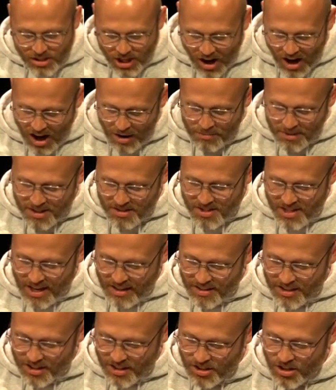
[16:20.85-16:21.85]
Thomas
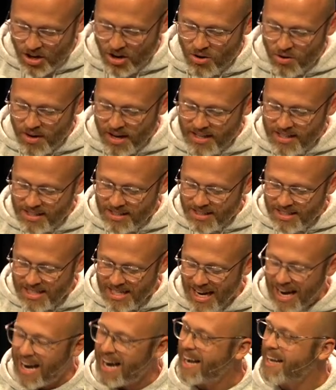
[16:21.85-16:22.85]
had to go an
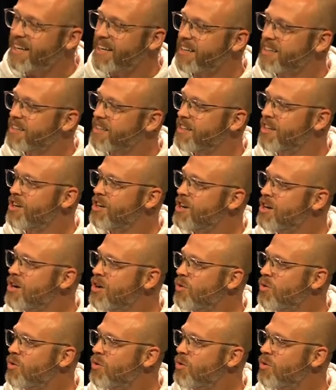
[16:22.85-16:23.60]
entire